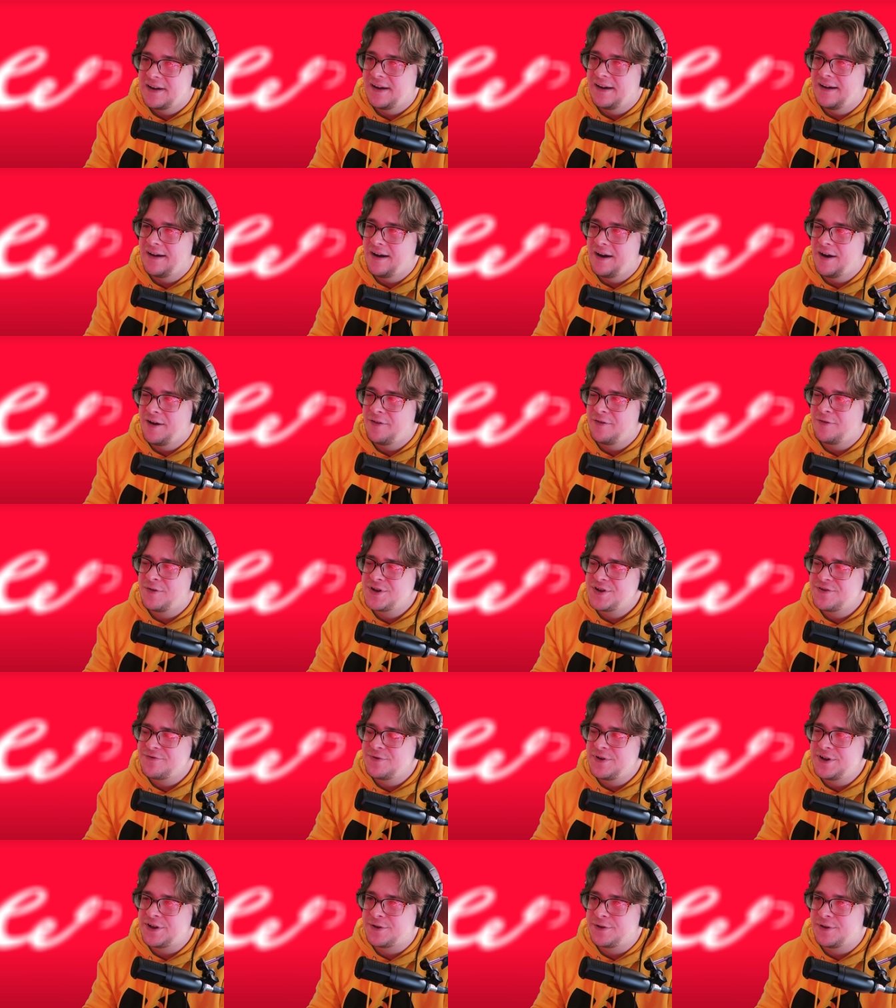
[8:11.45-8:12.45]
It was a
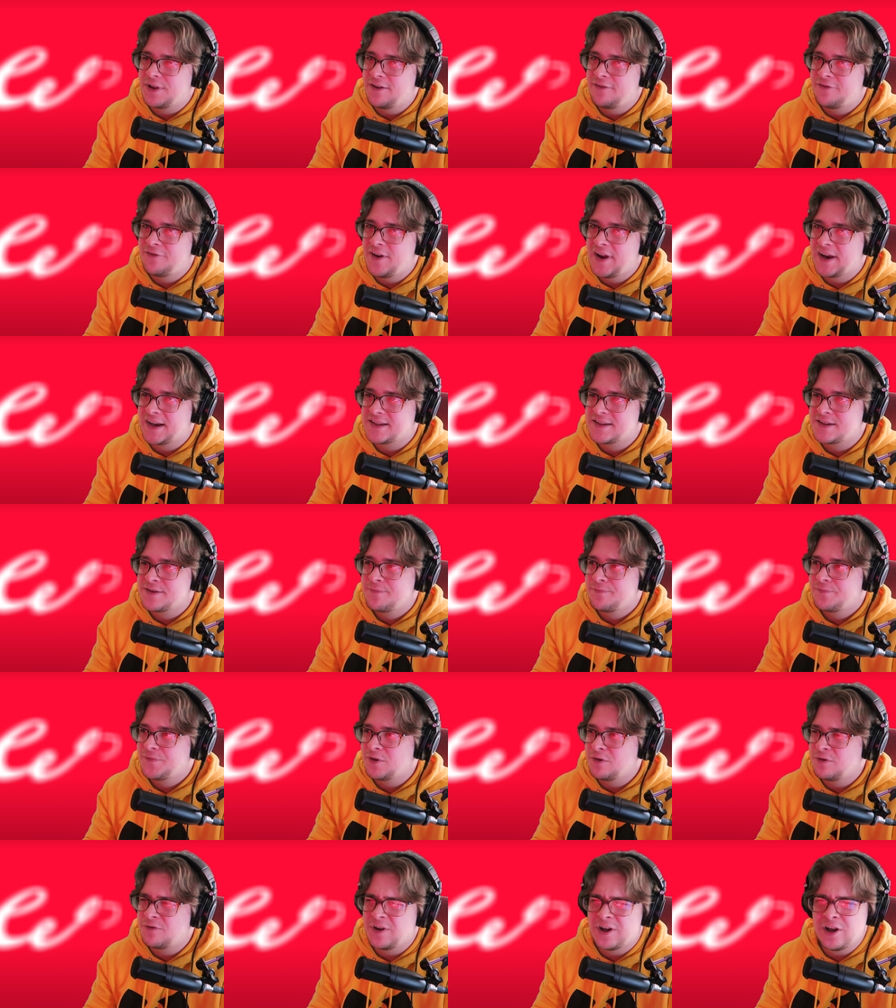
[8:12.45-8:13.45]
really cool effect,
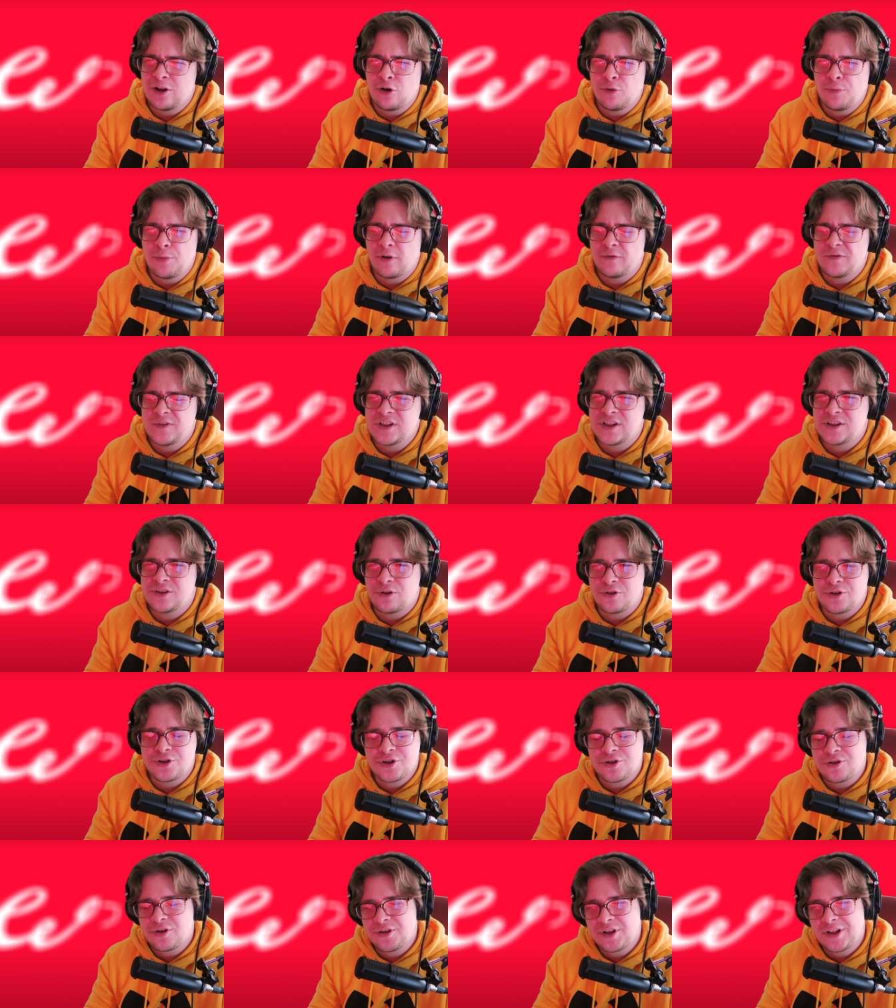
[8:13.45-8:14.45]
with a little bit of
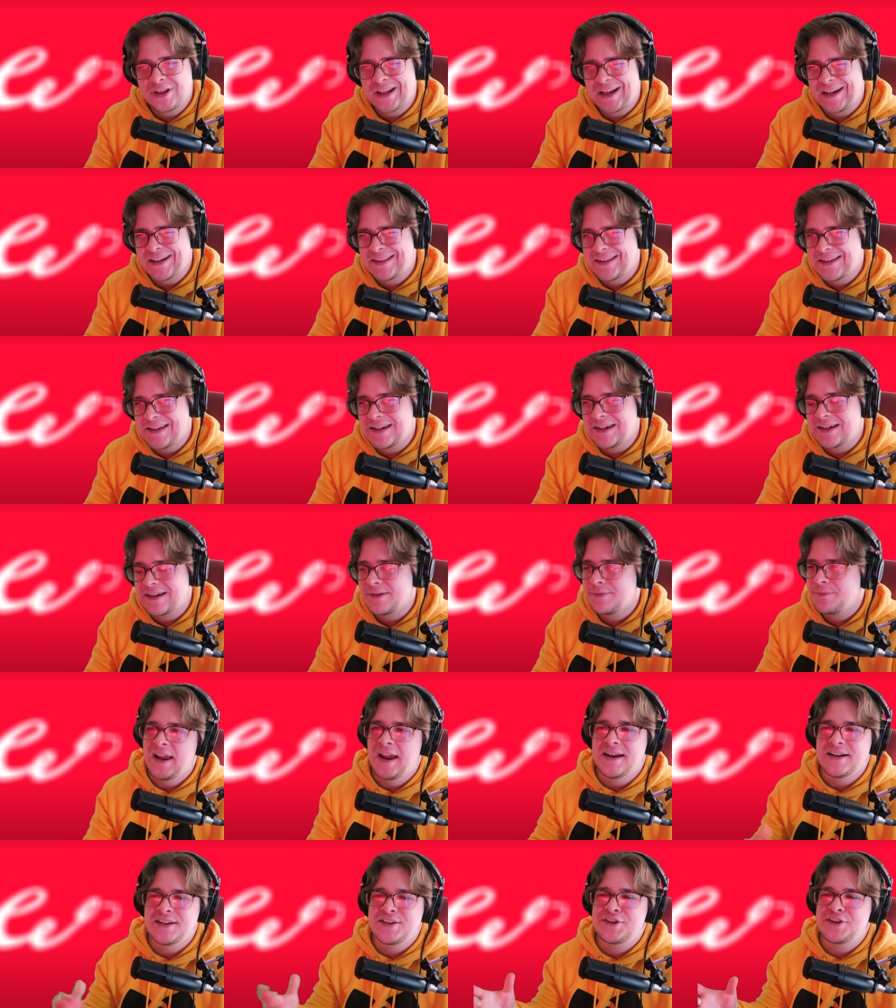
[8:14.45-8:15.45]
distortion on it, I think. Yeah,
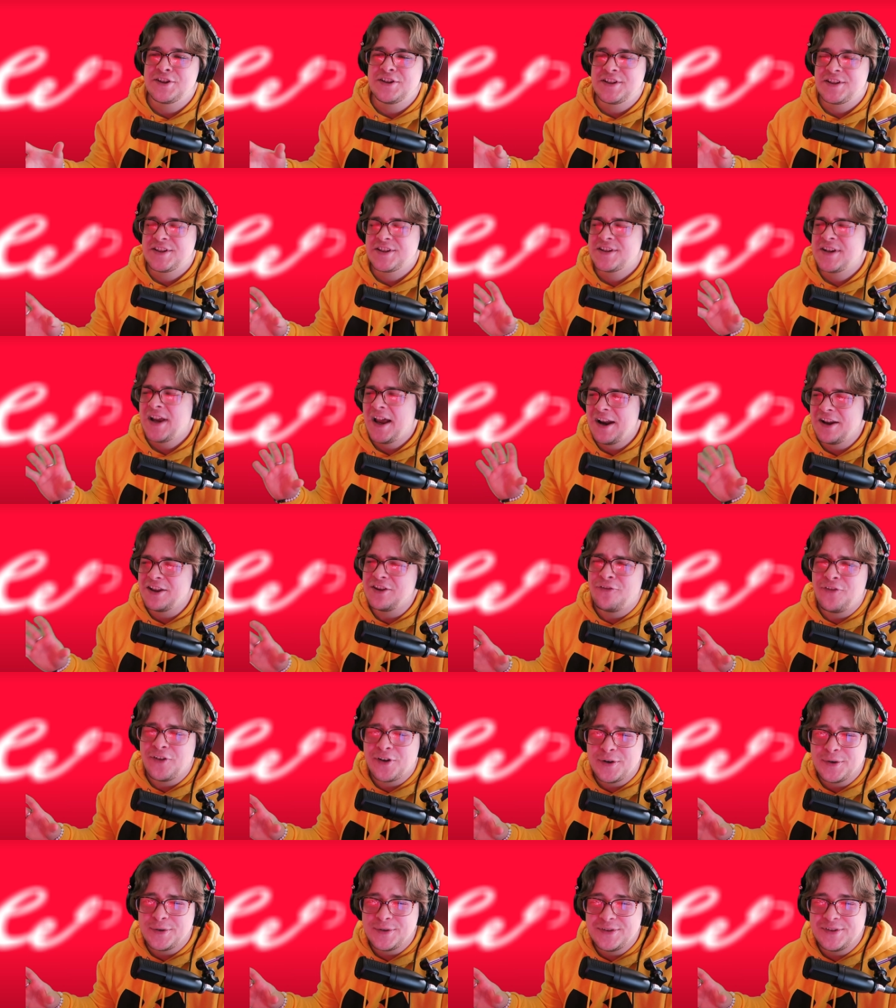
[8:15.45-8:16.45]
it's kind of
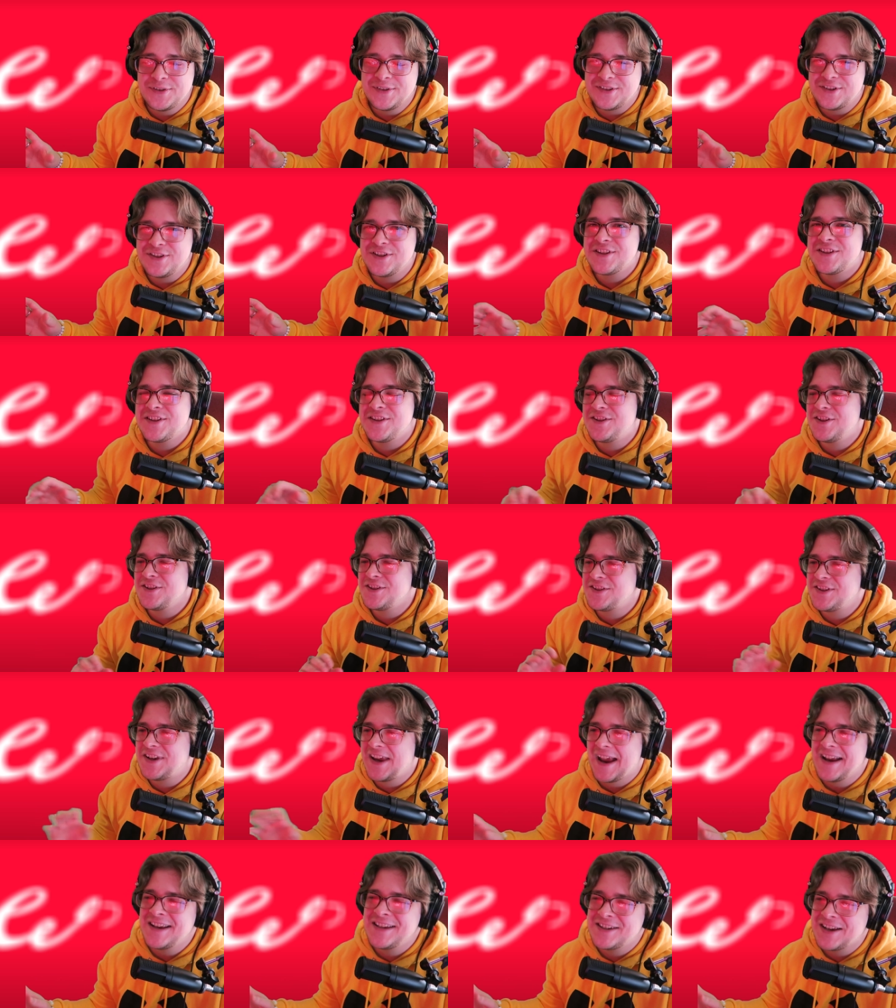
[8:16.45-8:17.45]
difficult to just
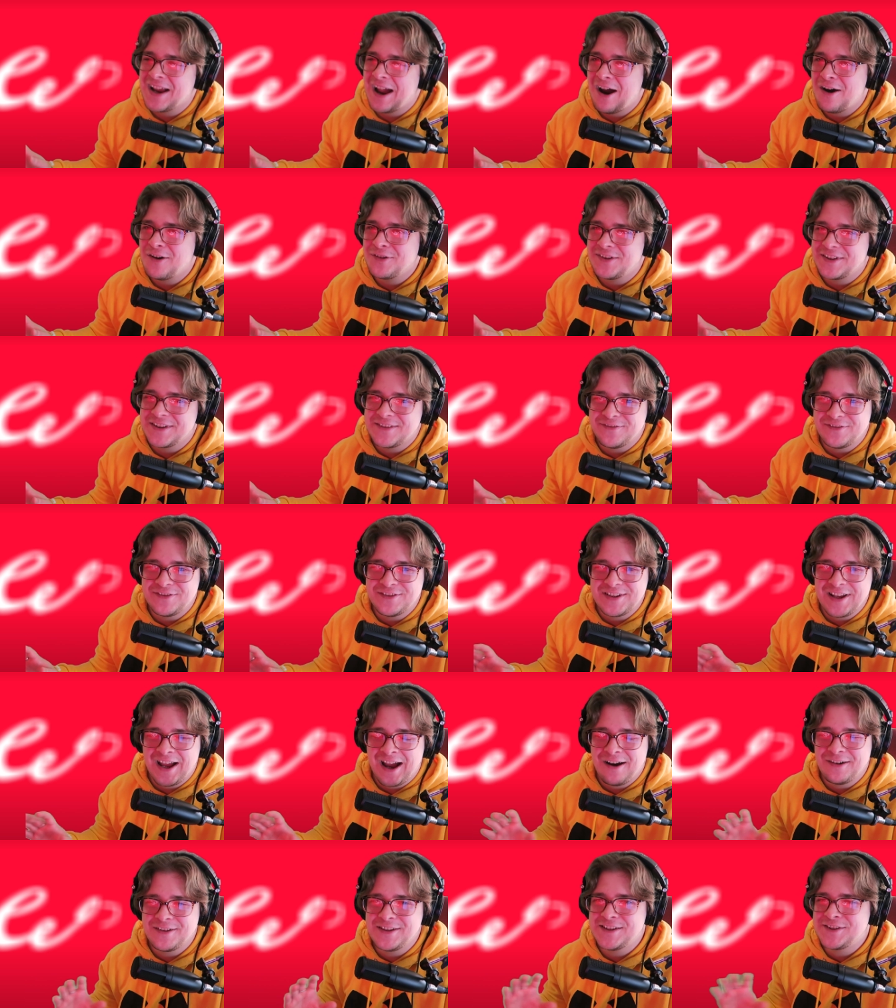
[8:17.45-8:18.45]
guess how
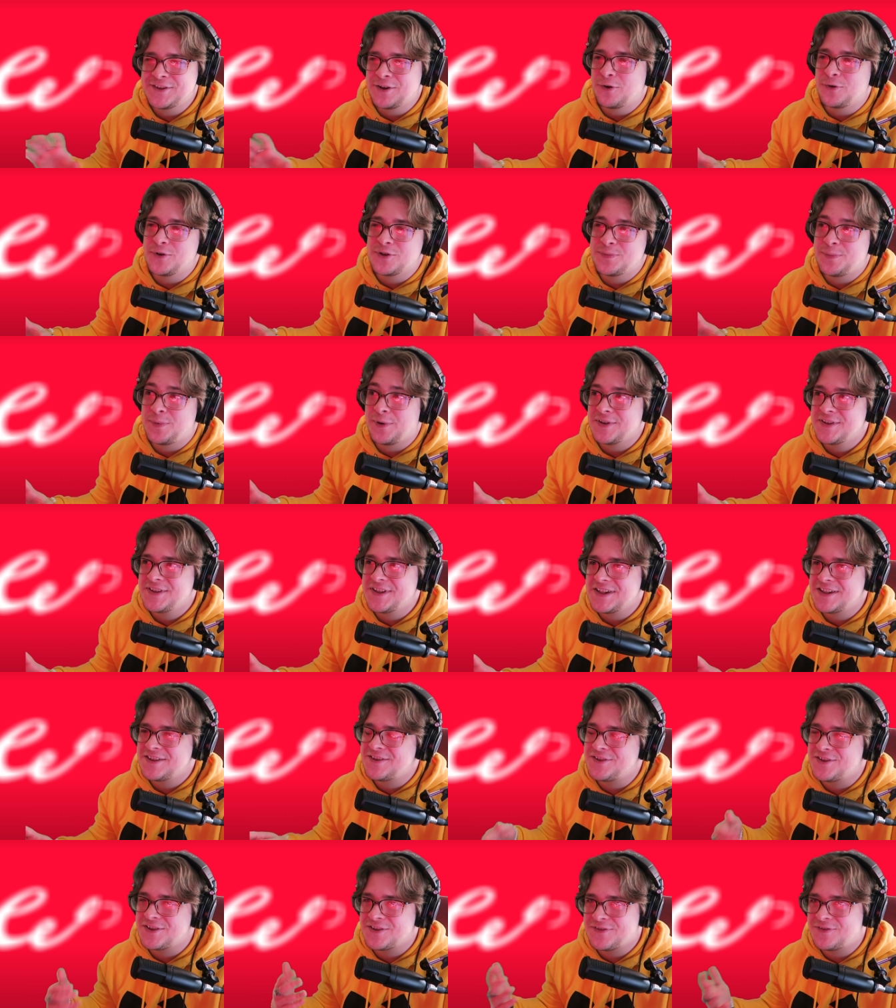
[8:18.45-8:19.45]
the song was
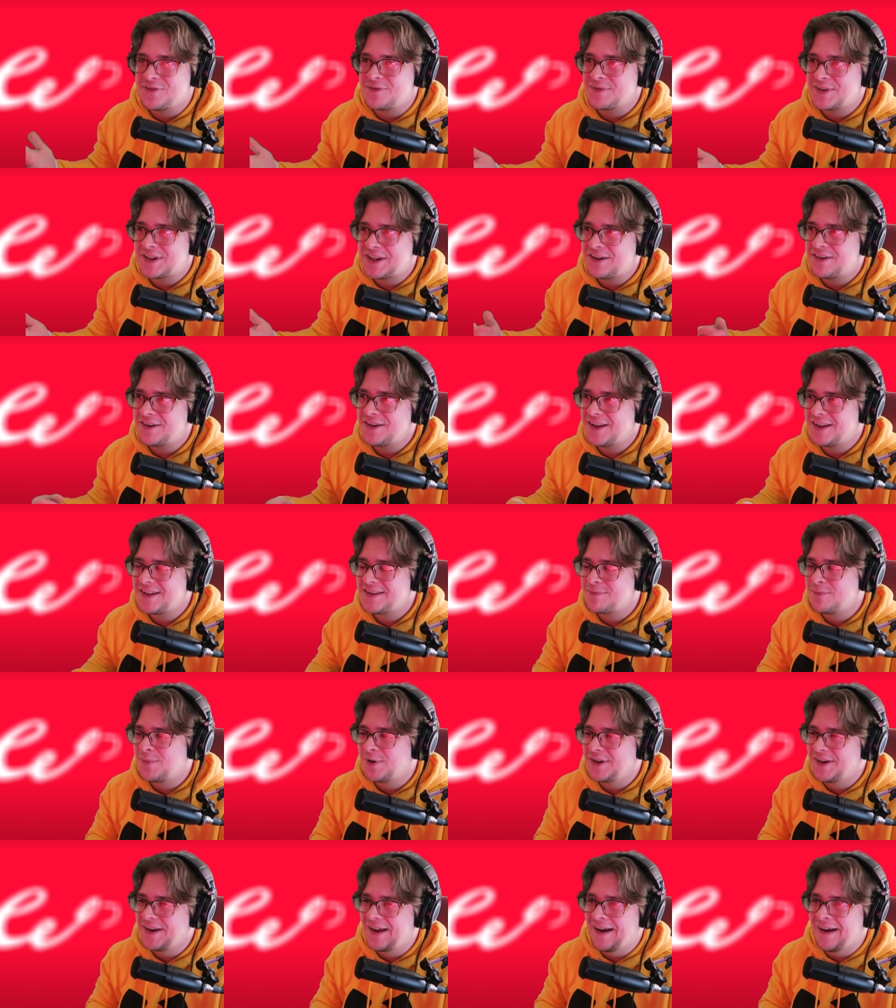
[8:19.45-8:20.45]
processed just from hearing it,
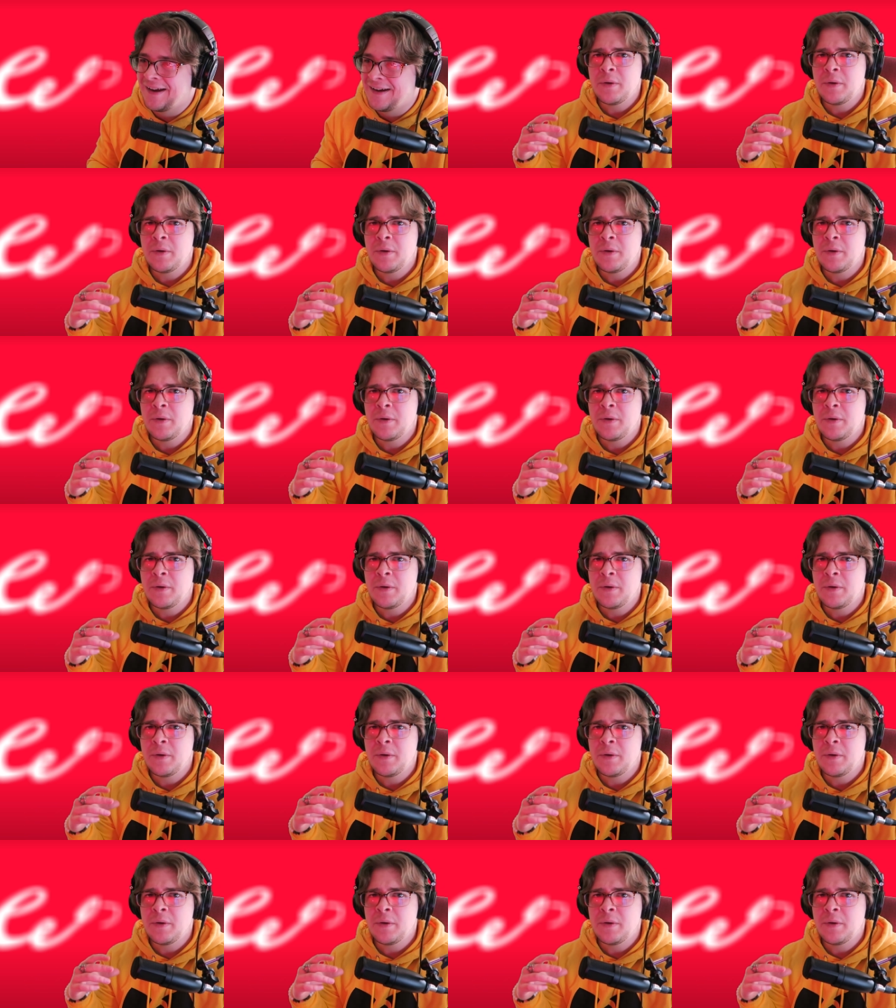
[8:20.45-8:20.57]
but